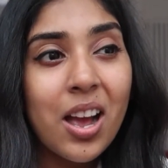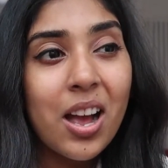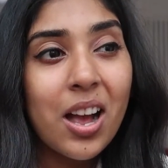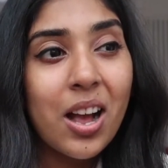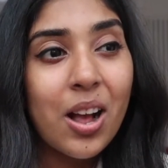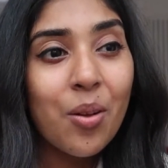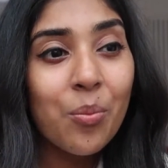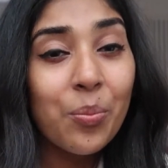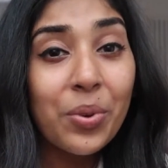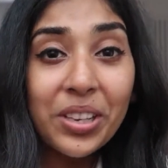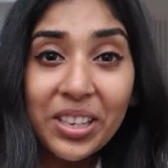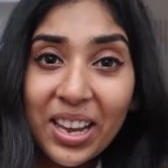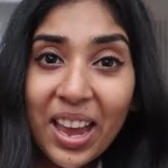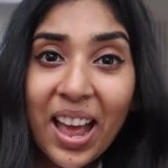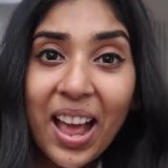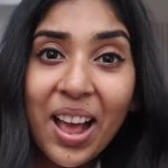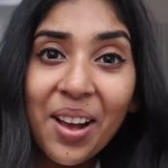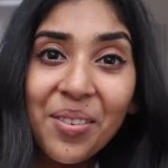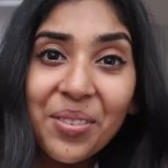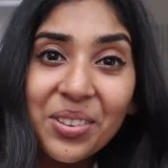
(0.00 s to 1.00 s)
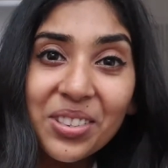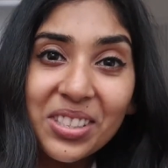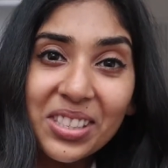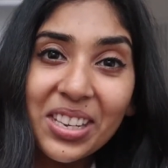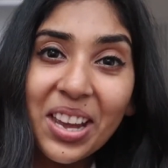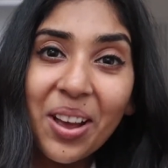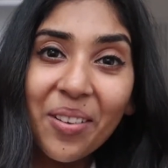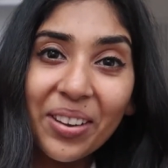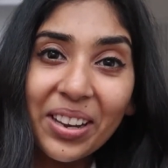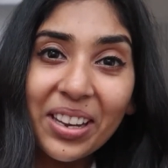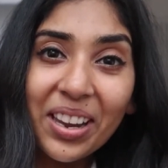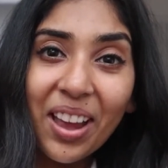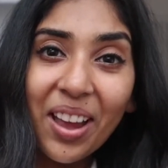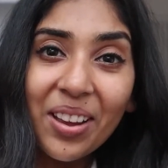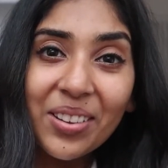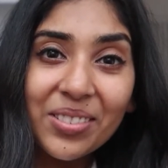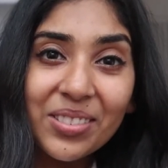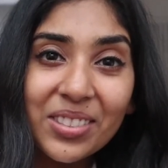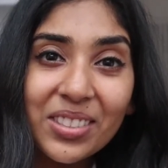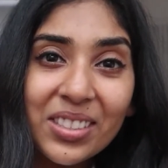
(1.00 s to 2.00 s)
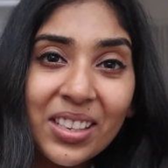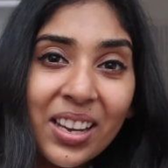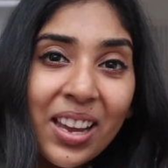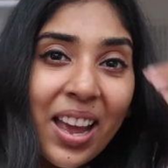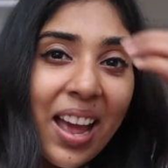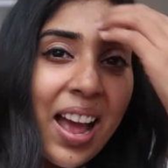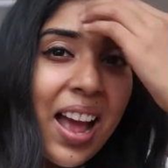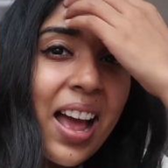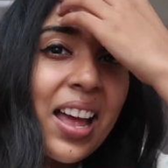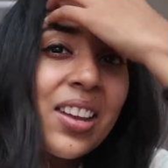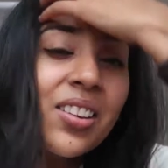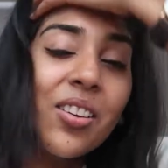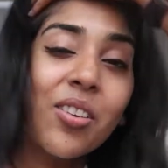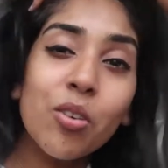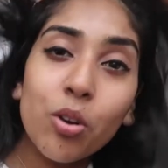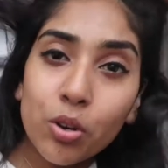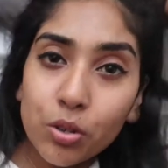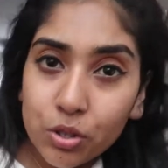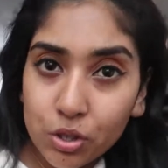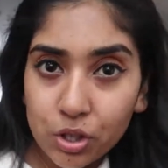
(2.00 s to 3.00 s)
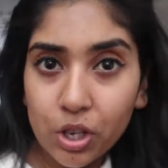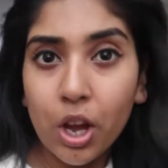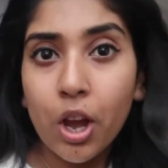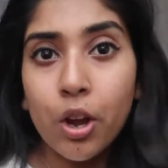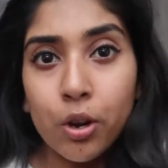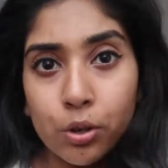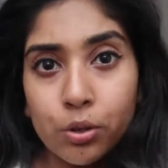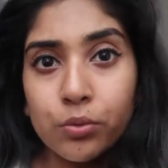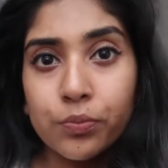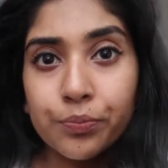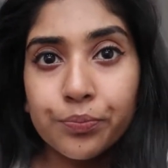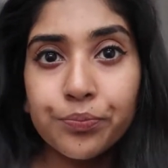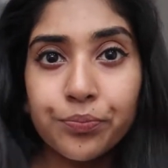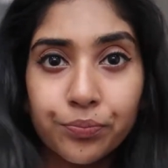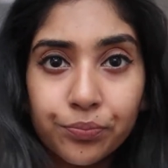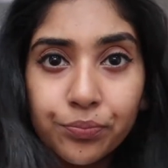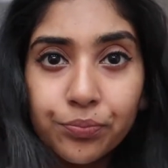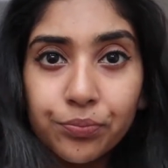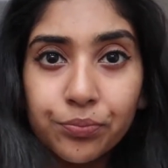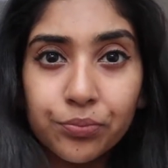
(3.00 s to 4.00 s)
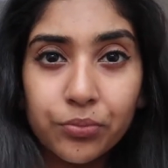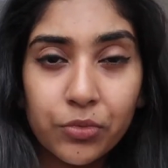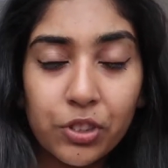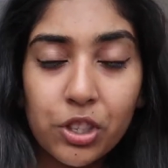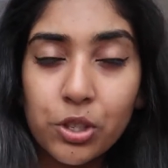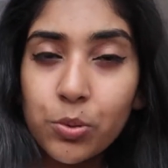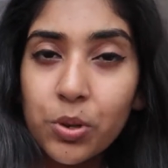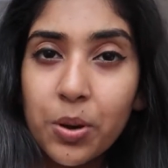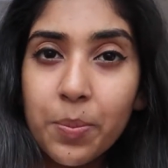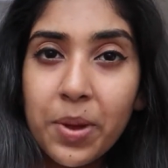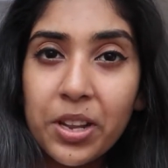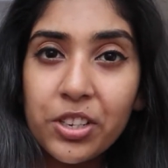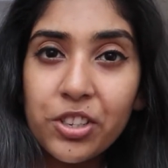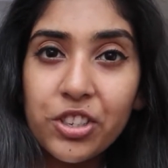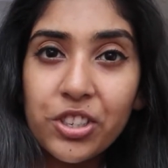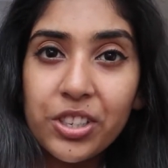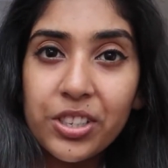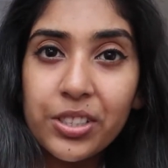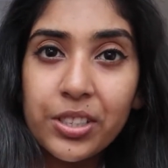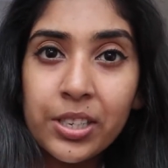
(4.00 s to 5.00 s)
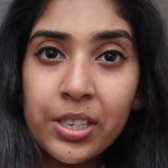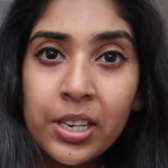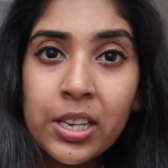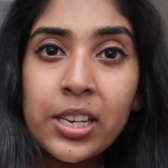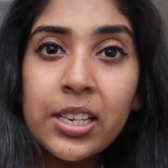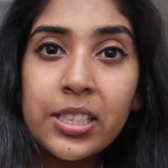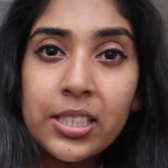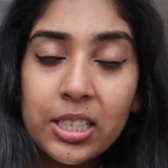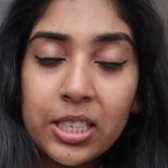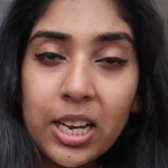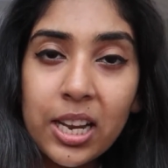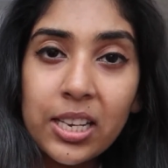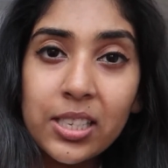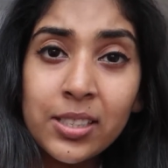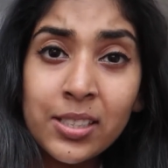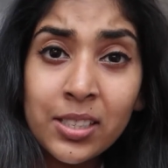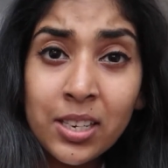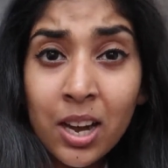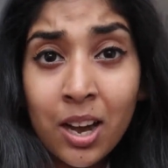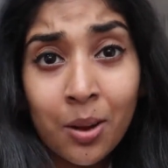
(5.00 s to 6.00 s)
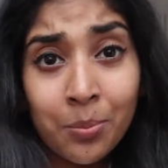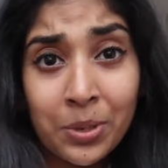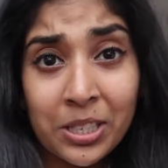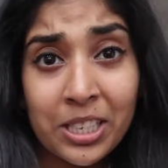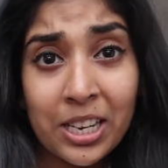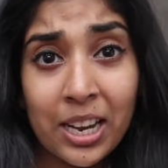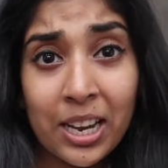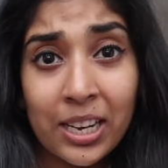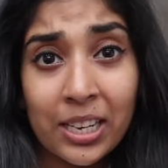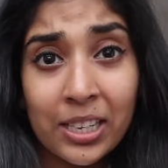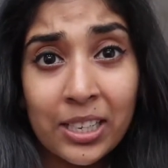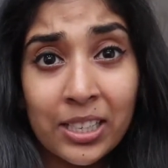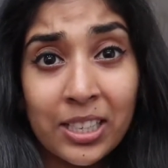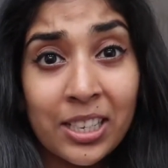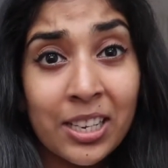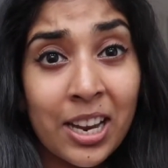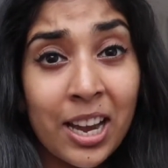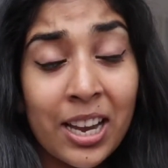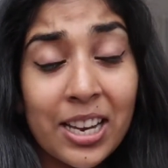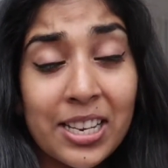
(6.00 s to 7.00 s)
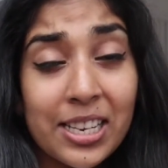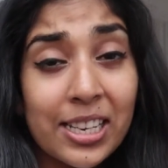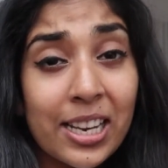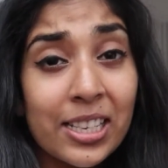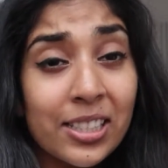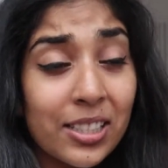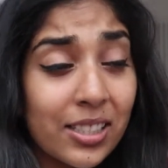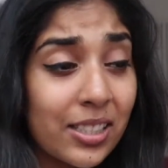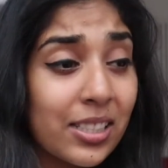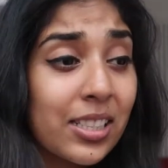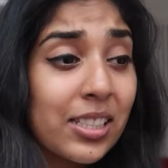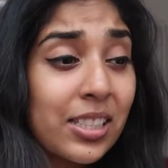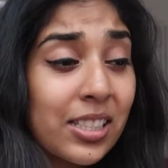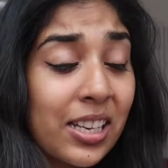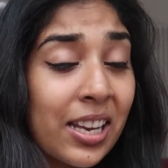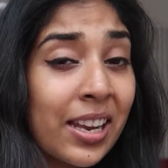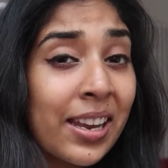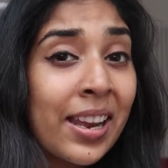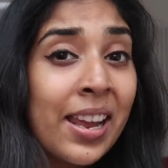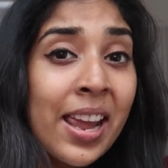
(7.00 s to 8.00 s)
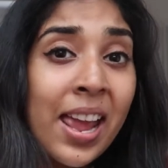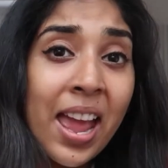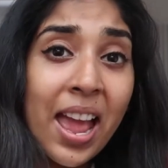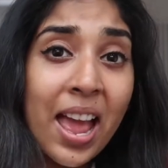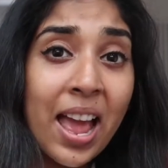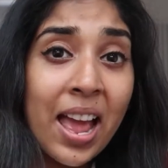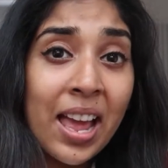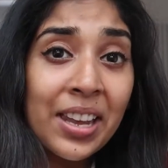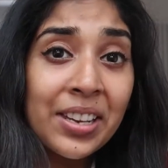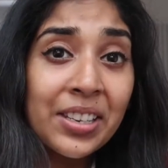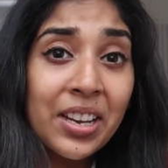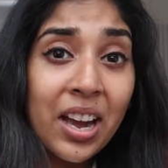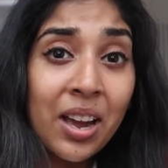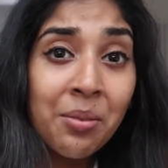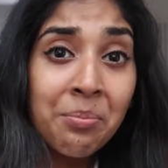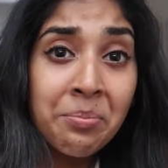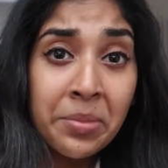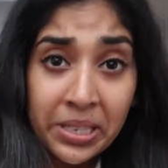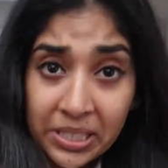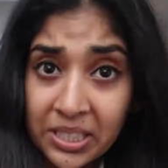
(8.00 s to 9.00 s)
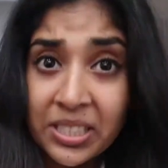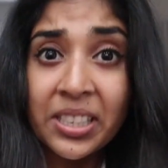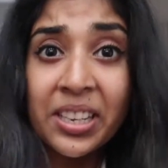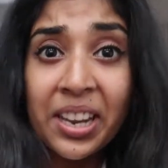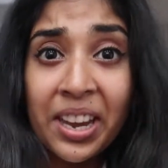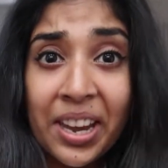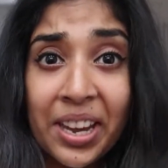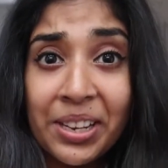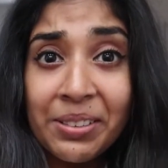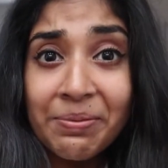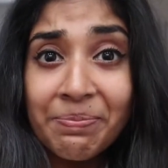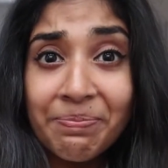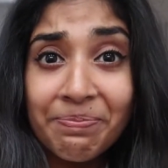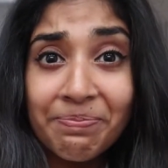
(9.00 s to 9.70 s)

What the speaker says: But yeah, we'll see how it goes. And also, just want to mention, today is Derby Day, United against City, and I'm missing it.